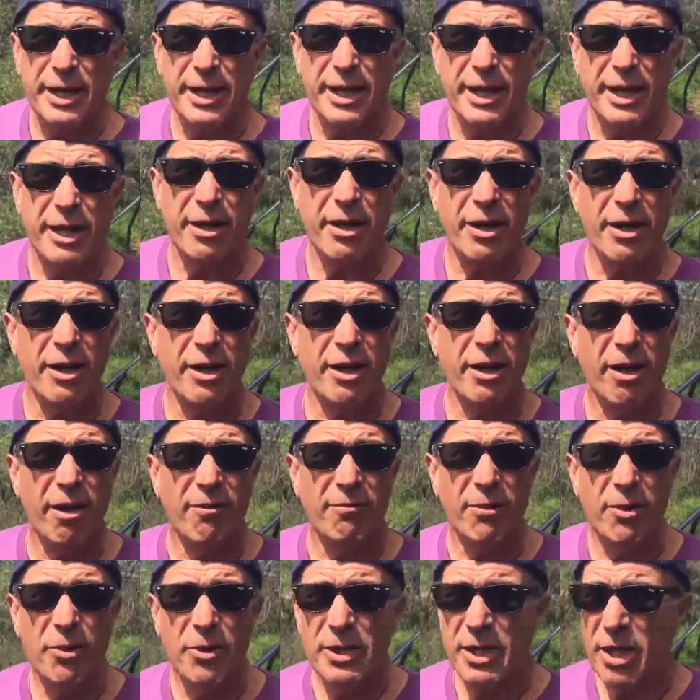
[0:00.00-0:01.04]
I've
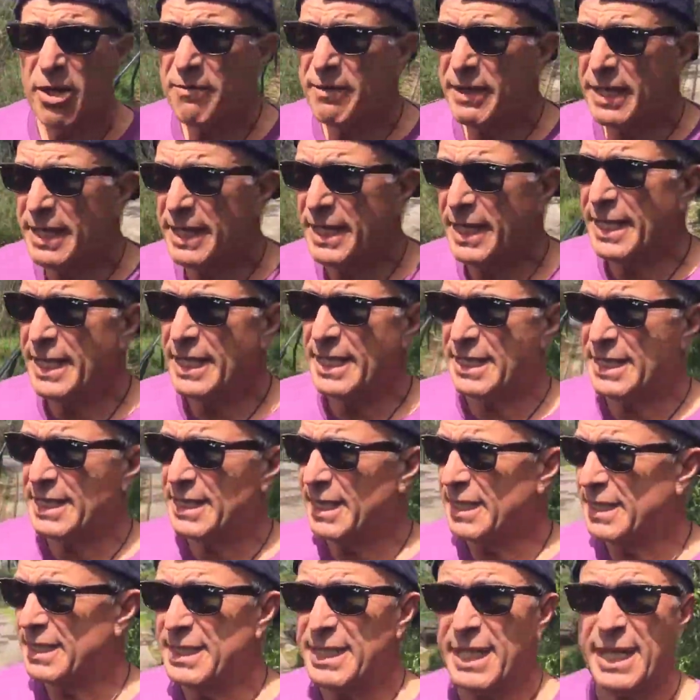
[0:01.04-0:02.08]
learned over the years
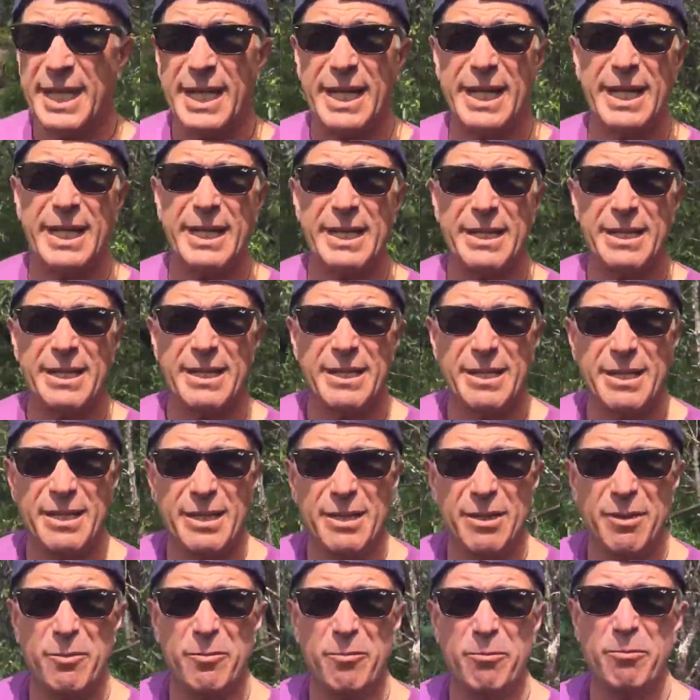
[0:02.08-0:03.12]
that
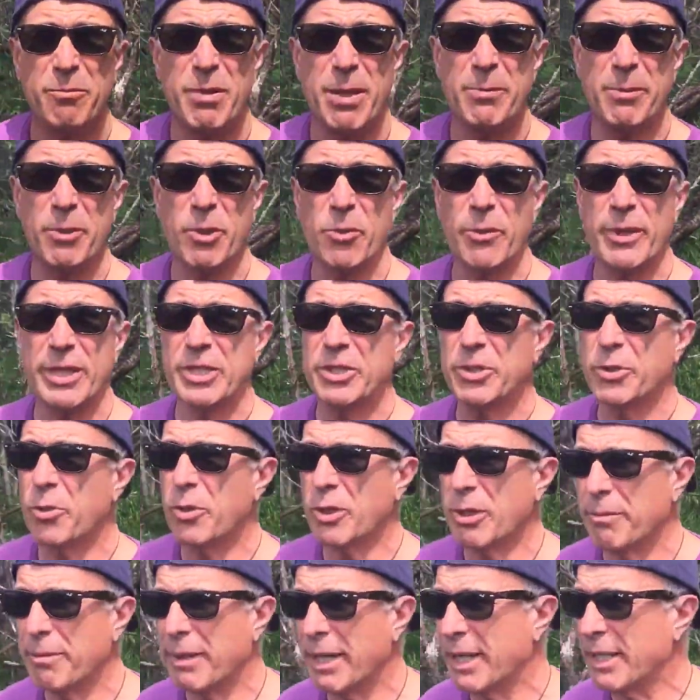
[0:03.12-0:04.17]
people always talk
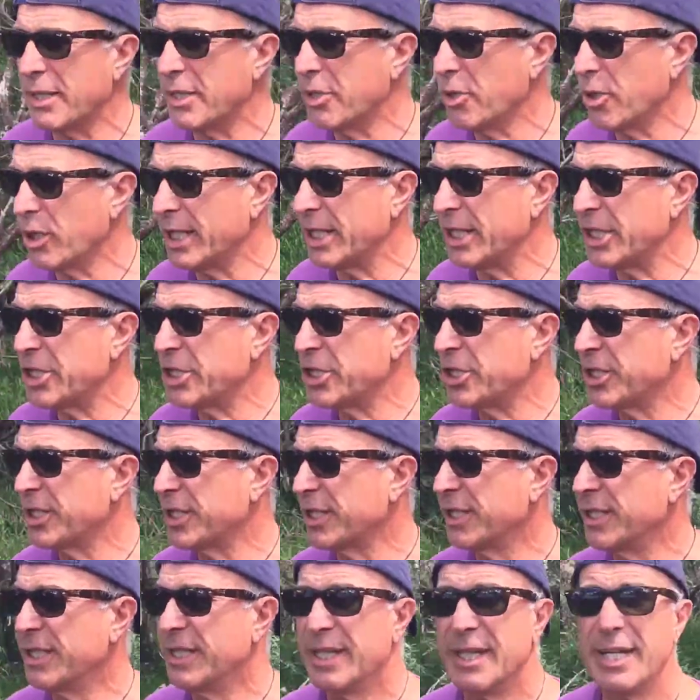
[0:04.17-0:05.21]
about knowledge,
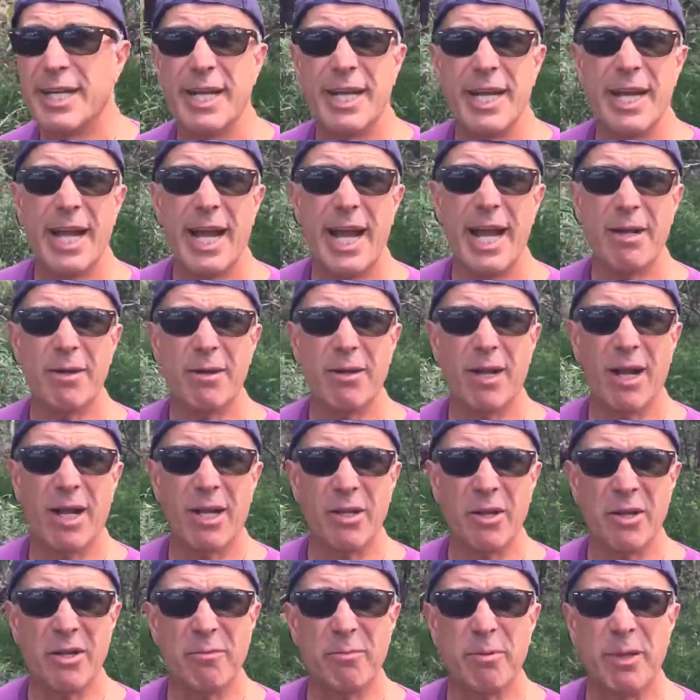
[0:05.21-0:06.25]
and a
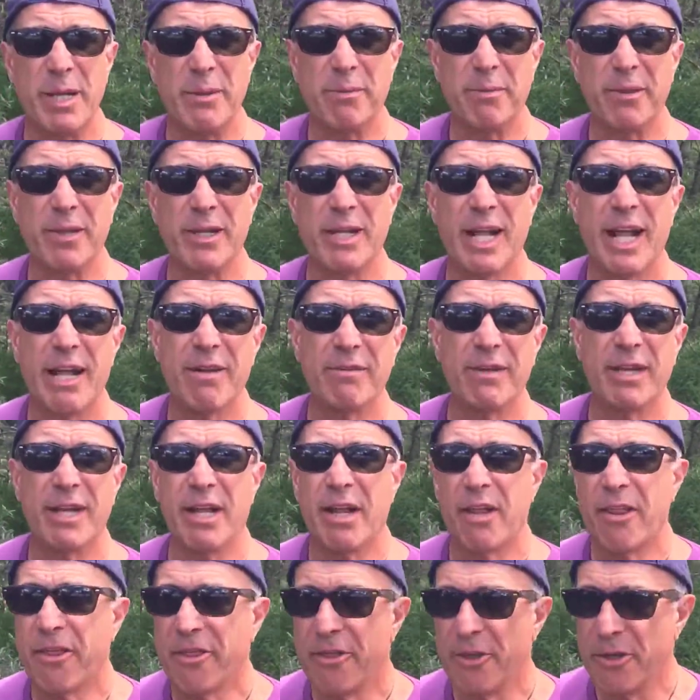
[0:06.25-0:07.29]
lot of people have a
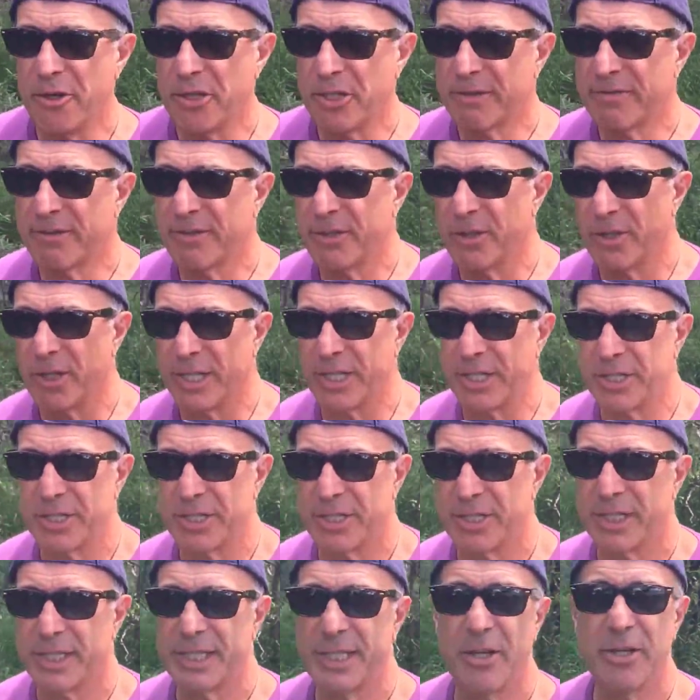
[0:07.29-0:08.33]
thirst for knowledge.
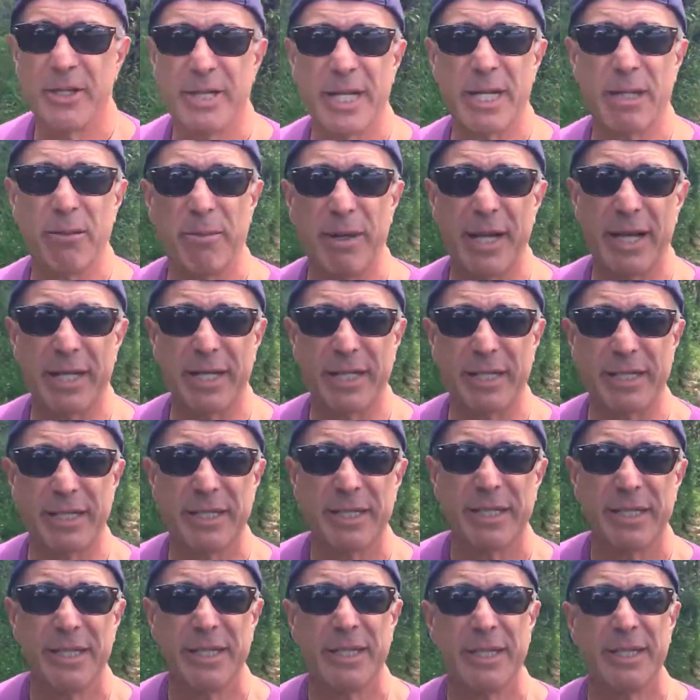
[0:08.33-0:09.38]
There's no doubt about it.
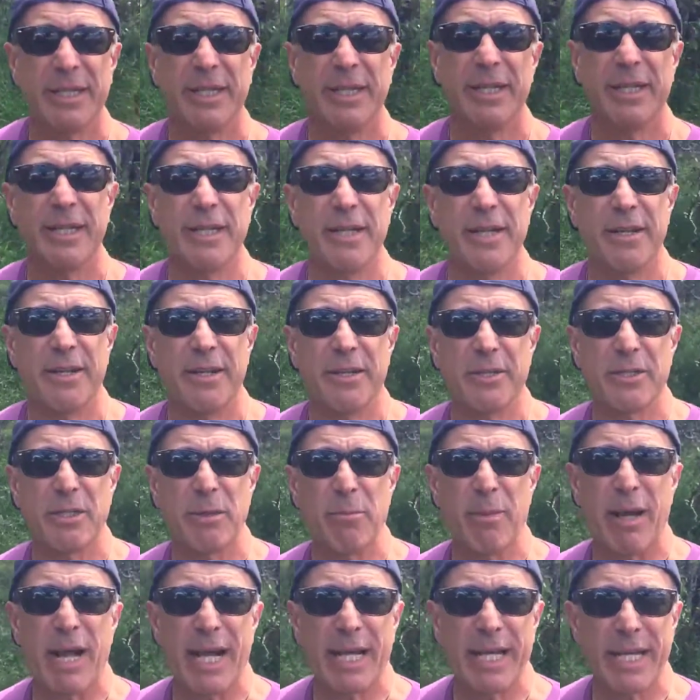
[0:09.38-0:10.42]
There's a
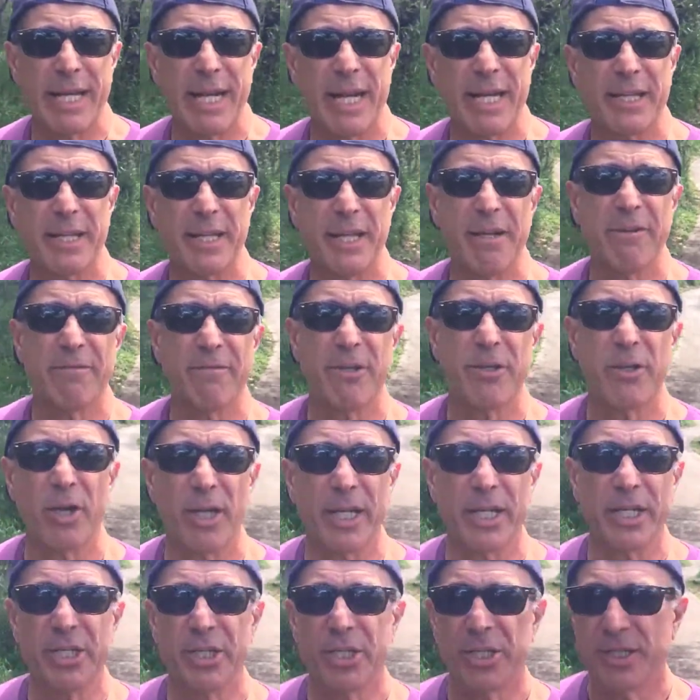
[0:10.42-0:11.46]
market out there for
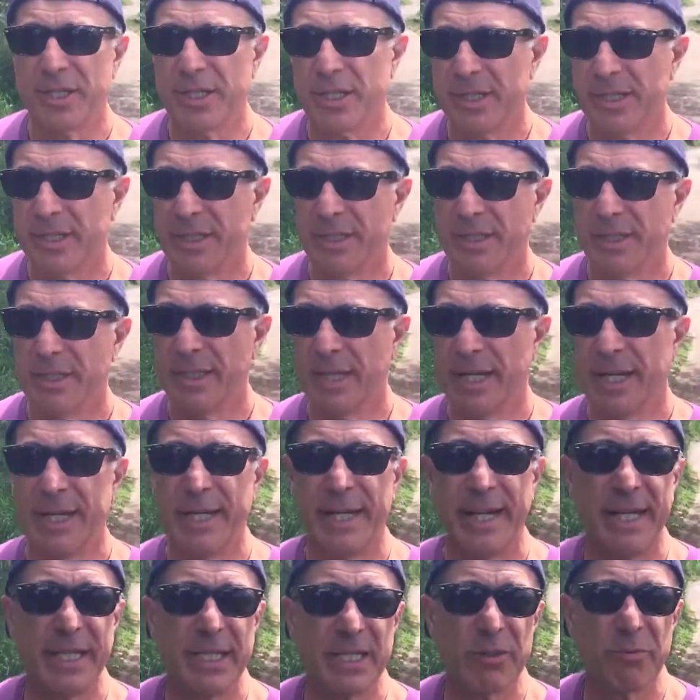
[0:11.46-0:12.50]
knowledge, and
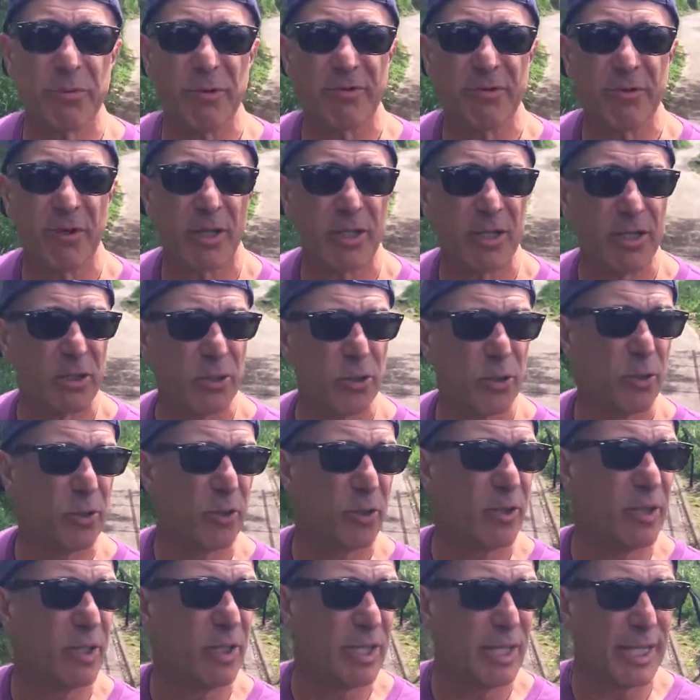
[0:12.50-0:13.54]
hence we've got
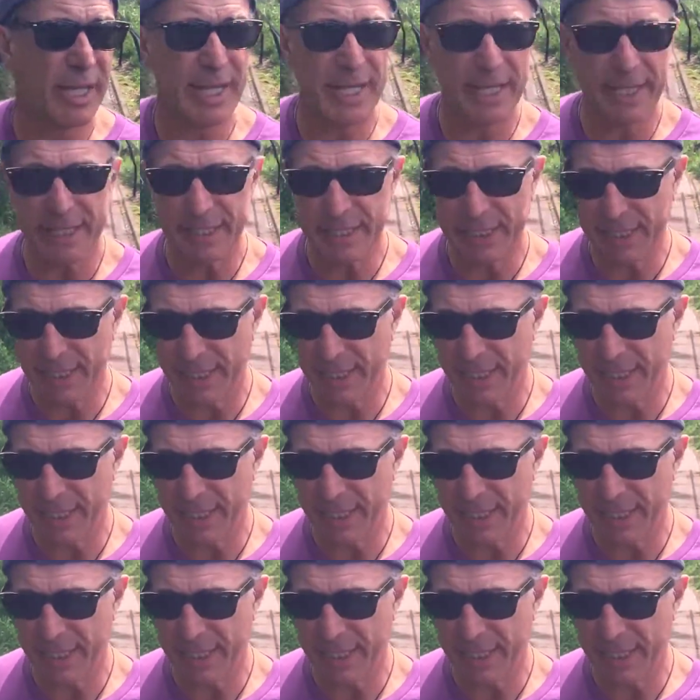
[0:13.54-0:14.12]
Google and